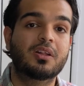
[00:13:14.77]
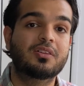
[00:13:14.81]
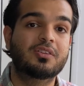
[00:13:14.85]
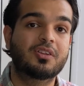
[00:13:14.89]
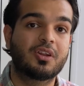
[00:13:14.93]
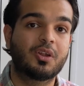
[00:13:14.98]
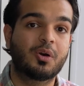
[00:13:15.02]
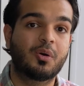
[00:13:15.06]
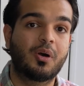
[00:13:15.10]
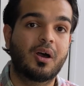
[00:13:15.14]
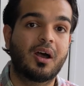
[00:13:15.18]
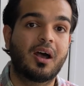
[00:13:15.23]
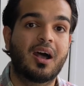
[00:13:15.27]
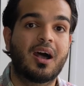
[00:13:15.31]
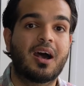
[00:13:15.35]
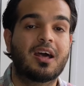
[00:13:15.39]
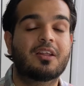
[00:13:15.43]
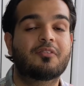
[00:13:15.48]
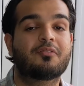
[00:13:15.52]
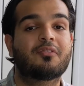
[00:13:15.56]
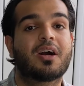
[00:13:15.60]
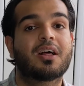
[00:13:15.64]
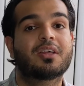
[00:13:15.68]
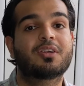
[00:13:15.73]
want to know
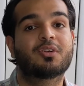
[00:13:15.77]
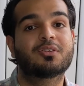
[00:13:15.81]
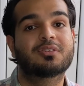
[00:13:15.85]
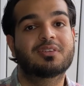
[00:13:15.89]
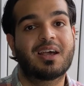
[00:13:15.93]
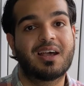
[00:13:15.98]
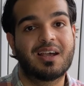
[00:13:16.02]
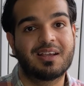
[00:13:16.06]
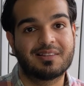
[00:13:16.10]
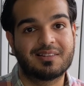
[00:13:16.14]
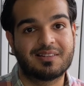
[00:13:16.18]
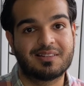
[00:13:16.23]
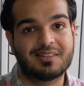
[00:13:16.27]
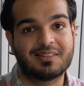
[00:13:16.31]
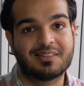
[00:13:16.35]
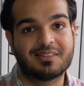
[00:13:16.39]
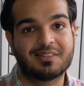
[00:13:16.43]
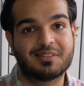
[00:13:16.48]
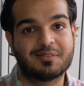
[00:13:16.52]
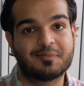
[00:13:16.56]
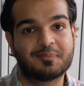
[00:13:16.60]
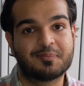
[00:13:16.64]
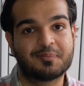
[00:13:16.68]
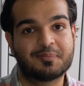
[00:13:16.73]
how to file your
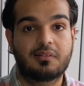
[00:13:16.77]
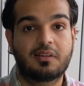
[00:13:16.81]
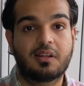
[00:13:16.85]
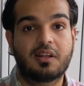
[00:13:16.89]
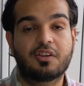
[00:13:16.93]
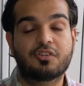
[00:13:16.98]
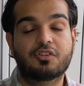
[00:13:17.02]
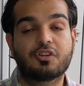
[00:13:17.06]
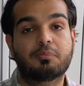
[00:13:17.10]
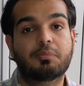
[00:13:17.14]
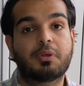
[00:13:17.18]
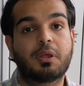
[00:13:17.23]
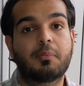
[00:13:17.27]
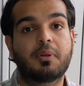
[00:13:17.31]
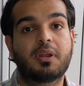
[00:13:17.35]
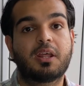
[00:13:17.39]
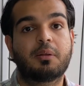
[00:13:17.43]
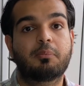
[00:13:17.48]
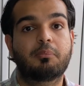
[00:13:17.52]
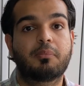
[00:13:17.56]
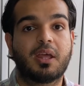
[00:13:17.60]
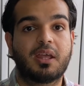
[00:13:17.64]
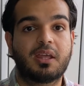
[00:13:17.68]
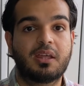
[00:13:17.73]
taxes. The additional
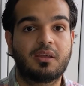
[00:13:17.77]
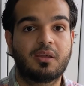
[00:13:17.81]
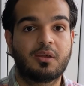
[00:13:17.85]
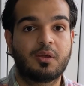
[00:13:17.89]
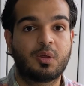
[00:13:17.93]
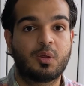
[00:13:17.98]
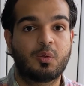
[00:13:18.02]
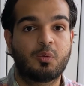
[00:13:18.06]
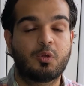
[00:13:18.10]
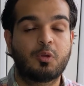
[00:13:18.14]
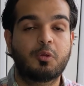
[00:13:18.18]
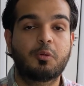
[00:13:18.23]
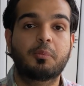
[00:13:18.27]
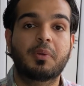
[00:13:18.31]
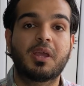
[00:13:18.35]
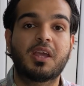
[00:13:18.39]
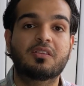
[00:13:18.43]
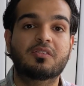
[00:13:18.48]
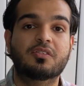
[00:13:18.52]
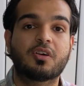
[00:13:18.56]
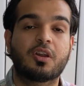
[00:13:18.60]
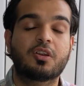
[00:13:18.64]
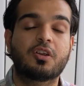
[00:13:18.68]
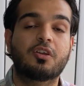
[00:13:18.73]
payment in May will be
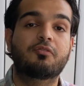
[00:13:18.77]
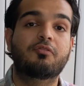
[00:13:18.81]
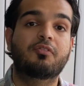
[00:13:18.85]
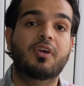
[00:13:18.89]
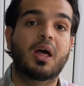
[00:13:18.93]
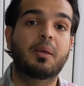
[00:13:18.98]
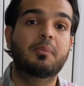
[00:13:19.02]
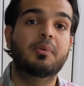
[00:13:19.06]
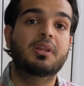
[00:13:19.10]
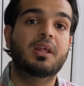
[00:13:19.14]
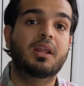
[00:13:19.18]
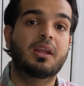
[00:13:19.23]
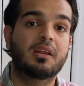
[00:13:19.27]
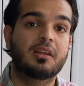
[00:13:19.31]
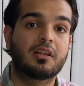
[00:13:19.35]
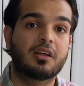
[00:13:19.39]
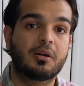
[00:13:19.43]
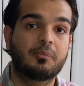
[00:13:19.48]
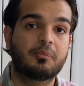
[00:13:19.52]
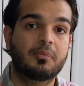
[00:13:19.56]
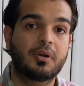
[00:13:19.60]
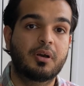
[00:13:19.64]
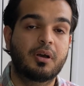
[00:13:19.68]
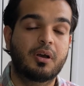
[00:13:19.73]
based on your family net
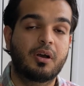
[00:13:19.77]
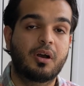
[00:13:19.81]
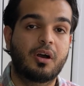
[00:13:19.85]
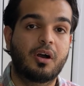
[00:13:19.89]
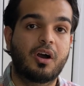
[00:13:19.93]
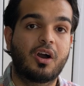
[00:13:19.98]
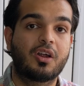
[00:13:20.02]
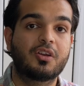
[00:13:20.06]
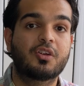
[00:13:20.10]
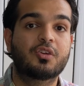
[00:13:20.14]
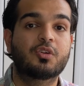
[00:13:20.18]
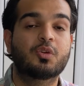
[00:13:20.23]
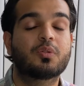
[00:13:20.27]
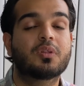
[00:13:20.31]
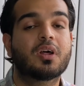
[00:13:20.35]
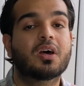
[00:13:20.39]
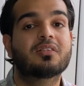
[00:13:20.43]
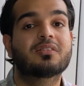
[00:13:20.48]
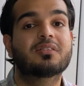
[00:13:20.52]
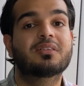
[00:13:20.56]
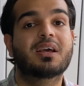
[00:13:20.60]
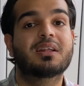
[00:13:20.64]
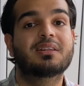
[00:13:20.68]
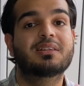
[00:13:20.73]
income on your
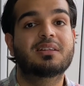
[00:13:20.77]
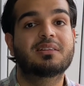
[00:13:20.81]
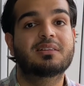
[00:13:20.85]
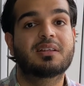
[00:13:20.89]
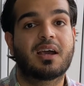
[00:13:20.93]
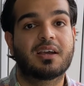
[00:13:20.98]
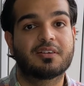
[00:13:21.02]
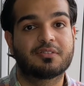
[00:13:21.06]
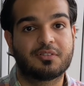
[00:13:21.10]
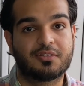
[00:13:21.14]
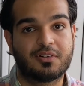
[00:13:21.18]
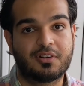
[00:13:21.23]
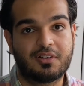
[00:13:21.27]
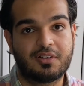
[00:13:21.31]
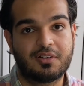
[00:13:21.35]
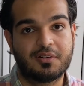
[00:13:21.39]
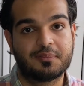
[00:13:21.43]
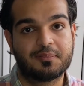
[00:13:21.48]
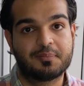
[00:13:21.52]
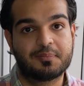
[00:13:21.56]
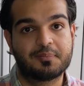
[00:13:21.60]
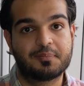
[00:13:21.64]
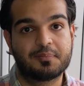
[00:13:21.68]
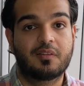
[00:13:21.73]
2019 tax
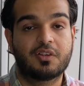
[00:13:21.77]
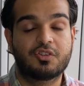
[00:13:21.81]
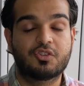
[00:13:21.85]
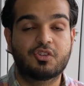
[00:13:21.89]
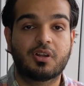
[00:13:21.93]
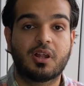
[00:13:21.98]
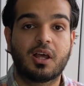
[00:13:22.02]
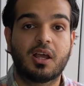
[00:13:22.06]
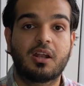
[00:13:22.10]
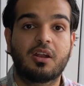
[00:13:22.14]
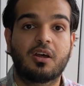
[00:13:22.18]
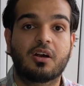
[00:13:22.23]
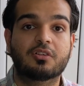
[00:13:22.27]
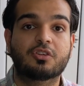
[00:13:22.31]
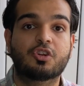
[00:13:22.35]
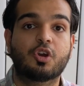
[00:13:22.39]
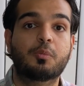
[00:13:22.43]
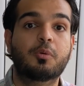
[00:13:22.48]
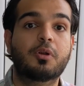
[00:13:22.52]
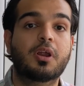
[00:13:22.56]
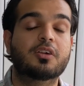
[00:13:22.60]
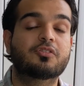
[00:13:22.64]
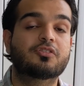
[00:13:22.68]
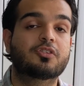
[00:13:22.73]
return. The July and
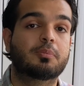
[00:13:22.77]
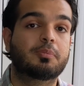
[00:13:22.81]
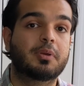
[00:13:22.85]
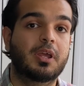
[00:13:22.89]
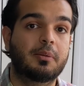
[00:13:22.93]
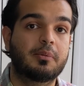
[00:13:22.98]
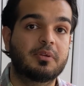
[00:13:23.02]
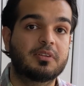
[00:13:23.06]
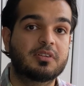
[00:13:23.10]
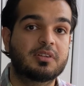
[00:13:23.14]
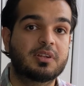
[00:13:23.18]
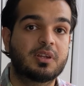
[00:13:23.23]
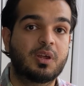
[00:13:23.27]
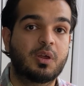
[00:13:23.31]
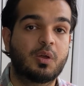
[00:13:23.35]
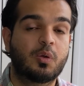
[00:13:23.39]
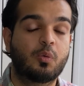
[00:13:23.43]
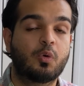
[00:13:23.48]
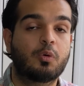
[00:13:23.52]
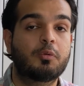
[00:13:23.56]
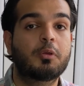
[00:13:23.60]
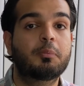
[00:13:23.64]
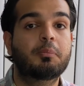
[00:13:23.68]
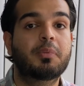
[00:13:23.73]
October extra payments
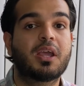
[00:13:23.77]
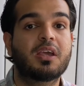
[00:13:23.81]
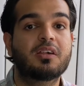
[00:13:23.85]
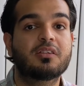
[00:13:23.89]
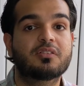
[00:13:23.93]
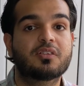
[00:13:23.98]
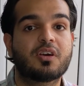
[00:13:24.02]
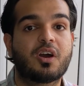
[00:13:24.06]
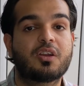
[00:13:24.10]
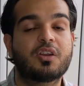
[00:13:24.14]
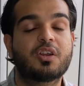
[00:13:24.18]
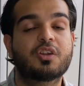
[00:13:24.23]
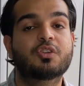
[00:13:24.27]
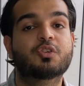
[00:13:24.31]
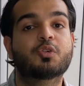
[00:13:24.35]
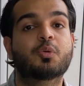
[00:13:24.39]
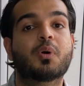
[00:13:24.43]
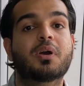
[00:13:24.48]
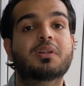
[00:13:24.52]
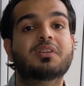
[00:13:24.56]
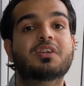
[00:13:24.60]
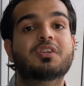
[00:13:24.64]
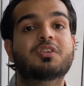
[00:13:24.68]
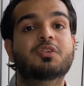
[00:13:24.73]
will be based on your
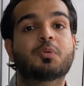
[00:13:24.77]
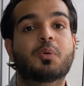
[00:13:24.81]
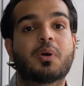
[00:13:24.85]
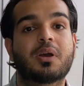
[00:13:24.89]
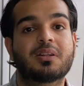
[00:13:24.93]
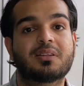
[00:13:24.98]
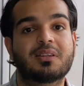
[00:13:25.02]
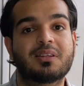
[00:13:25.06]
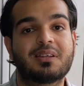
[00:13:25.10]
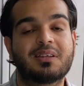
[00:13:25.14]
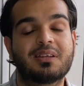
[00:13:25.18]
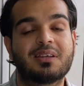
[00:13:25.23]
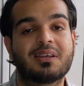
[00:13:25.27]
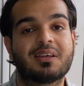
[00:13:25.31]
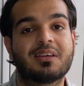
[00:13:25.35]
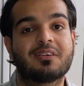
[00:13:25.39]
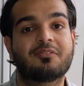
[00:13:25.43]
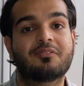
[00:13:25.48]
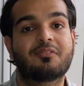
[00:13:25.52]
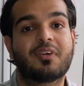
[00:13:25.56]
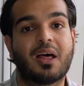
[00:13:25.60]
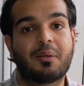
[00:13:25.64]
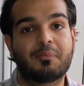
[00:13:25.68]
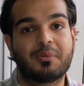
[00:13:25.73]
2020
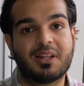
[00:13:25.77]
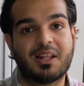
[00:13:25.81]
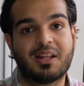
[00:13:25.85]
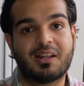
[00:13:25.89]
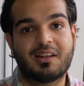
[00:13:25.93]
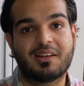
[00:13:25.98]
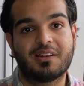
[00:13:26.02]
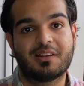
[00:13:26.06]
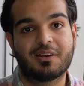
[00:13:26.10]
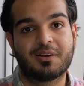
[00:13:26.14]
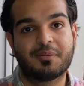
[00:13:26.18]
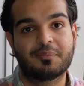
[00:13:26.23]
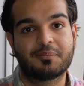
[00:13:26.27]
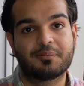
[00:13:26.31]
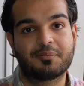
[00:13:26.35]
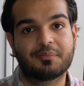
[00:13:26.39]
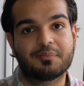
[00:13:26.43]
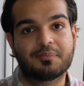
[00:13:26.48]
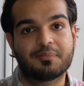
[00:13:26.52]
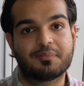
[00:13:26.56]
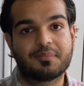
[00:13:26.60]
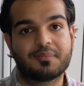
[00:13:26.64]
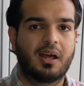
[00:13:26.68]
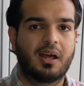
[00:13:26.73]
family net income.
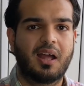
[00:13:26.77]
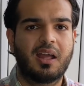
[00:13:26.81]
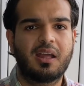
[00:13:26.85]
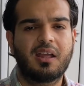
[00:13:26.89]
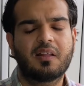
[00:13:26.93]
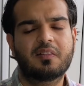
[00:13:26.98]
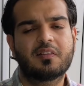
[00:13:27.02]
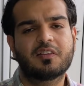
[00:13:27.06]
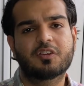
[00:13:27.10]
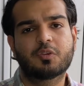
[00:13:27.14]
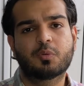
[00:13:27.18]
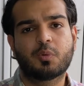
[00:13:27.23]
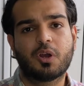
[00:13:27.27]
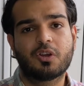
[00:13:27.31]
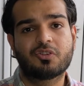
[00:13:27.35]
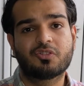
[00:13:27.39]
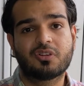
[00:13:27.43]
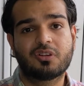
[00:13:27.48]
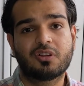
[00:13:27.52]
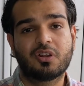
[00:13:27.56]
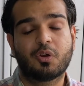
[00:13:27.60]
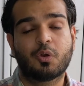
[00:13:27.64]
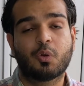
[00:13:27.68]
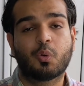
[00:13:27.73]
I get this
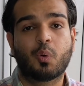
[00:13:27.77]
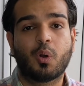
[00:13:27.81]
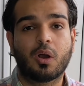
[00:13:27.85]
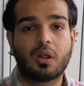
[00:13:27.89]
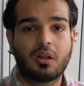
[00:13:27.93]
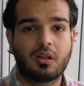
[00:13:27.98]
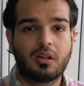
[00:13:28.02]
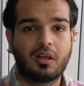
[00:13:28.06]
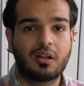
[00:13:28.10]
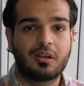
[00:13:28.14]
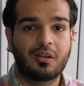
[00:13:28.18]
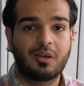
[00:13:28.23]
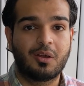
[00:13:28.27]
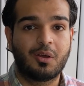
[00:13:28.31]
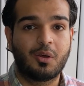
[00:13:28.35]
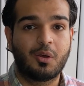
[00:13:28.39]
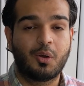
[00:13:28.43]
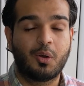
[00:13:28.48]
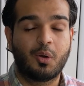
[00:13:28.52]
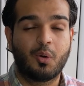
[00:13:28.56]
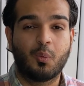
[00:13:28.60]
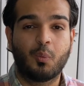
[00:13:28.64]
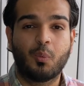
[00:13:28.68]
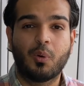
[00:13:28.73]
question quite a lot.
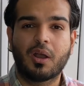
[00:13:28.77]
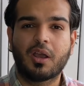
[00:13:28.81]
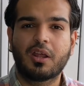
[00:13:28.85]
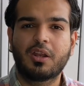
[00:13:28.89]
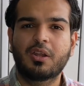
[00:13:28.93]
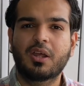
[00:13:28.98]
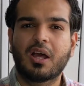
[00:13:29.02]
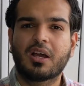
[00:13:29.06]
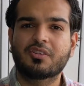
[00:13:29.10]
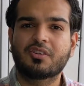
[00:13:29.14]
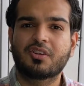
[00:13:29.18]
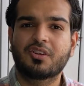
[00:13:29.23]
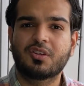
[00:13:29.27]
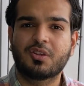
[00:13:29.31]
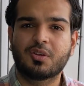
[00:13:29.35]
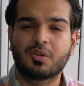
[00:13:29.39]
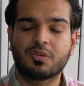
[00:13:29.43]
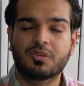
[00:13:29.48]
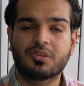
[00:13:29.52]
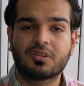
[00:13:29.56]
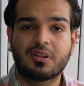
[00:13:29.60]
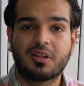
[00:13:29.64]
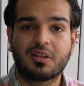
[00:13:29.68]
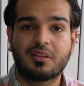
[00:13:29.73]
What can you actually
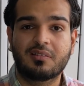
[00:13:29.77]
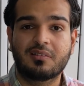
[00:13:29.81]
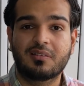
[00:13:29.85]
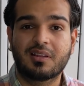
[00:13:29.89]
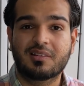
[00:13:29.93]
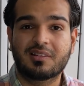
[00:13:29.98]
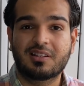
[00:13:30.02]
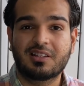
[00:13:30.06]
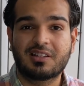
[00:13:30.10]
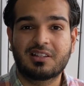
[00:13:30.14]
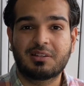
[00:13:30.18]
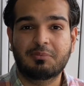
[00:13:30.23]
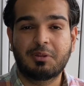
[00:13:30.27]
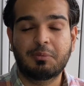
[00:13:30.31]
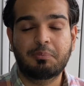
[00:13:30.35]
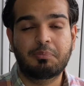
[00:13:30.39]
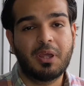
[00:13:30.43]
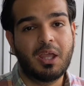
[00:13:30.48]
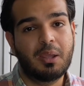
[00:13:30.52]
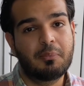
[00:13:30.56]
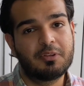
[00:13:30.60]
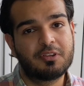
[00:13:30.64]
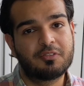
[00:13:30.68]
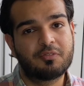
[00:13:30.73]
use the CCB
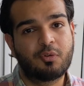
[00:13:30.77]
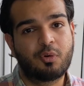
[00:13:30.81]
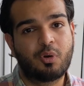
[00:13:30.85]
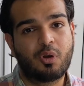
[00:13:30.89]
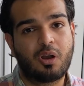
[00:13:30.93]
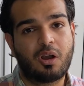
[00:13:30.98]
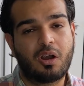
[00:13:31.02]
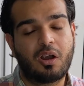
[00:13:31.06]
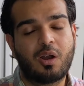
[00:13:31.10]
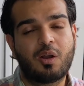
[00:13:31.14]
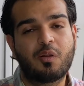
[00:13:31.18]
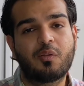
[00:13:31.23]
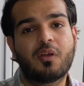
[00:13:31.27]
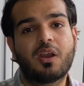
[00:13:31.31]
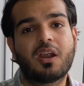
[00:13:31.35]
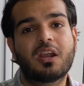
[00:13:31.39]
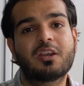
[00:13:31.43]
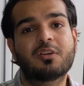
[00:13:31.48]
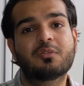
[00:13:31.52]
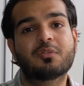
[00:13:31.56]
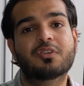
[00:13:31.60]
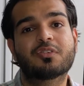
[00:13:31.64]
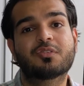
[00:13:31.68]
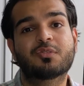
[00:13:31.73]
payments for? Are there
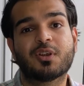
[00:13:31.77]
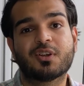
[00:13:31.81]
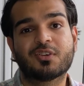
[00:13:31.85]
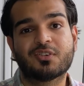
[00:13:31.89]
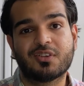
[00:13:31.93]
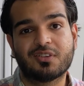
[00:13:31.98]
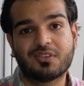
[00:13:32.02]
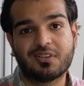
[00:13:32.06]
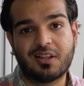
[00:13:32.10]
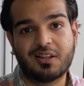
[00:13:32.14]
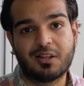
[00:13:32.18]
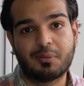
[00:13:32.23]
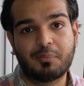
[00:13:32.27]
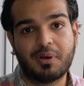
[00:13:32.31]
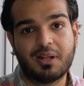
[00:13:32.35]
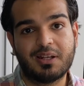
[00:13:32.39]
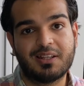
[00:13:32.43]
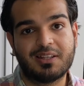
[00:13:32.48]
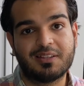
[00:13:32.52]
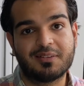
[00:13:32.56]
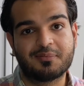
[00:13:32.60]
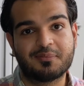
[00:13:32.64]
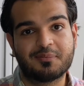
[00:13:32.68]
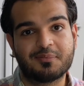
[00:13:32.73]
any restrictions on the
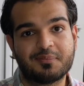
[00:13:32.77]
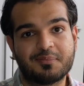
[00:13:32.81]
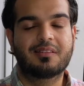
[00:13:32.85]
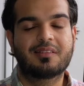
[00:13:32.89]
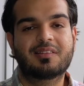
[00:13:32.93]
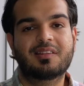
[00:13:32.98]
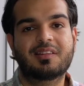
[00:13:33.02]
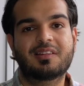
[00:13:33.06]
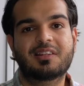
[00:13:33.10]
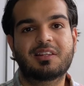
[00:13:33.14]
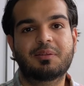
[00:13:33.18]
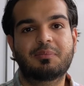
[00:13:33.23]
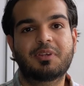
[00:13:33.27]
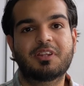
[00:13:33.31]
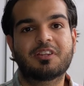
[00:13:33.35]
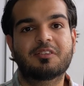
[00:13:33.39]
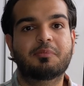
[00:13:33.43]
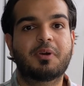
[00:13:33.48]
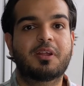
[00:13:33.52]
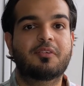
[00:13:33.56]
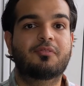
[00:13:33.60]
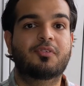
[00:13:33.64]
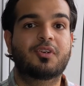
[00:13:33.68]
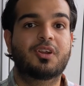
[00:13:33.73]
money? The CCB
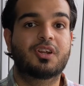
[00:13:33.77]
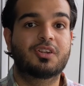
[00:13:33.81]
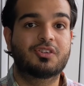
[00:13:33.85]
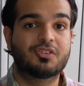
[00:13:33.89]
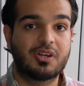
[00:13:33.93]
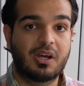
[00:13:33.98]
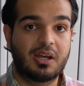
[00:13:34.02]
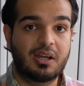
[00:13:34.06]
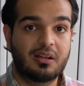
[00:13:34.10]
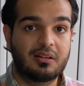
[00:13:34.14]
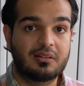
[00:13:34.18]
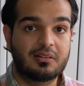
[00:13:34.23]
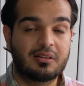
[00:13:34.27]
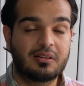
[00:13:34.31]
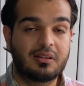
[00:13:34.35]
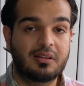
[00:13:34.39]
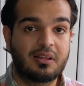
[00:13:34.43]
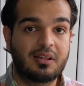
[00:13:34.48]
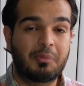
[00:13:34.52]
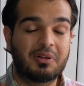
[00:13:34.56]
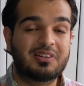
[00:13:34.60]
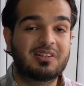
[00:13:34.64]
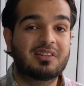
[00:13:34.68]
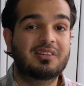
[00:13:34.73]
is meant for your child,
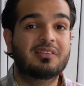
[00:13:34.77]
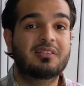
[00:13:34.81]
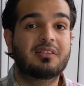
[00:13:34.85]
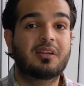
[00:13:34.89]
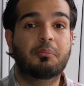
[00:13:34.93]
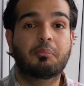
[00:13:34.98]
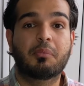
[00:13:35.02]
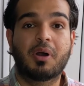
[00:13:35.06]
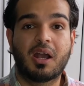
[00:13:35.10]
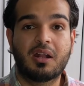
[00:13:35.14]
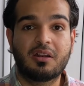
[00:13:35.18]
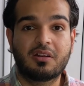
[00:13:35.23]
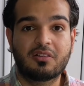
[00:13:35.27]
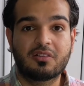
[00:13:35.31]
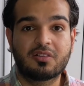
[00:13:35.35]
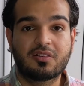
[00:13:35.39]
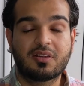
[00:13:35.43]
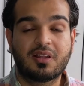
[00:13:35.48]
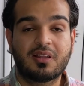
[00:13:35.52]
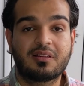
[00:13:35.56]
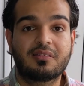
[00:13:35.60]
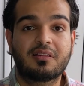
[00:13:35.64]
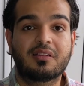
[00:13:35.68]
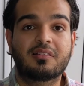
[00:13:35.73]
but since they're
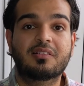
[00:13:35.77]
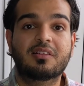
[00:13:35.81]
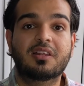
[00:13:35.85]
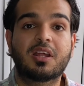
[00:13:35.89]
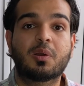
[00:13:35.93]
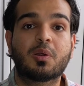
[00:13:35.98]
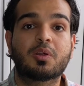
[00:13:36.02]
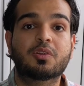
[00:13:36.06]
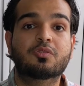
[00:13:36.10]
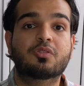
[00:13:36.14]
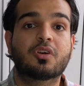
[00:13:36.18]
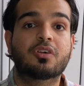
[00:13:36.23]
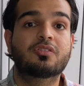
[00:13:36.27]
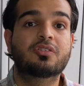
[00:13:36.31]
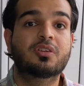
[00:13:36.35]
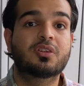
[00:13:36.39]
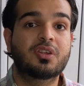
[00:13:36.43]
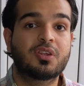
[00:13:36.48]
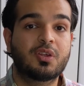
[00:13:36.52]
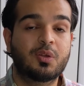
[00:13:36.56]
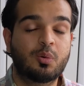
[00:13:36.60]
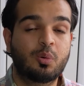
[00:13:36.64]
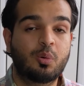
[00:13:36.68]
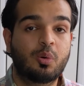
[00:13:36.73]
minors, the CRA is
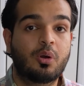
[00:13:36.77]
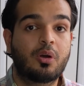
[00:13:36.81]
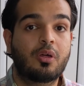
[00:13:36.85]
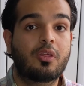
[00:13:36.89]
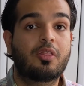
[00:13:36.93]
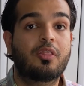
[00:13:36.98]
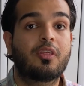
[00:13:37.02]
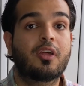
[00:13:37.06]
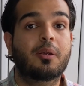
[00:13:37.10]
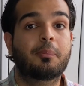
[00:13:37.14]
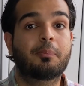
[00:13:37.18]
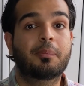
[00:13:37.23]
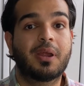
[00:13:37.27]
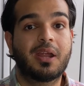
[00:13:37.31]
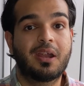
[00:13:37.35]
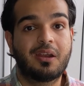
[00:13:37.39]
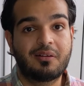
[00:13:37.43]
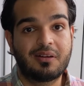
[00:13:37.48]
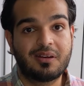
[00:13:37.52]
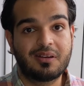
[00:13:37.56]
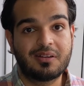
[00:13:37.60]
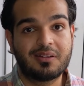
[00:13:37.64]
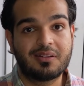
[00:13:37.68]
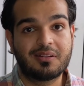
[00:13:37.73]
trusting you, their
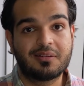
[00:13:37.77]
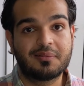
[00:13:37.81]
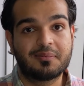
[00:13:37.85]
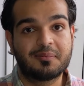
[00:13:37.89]
parent,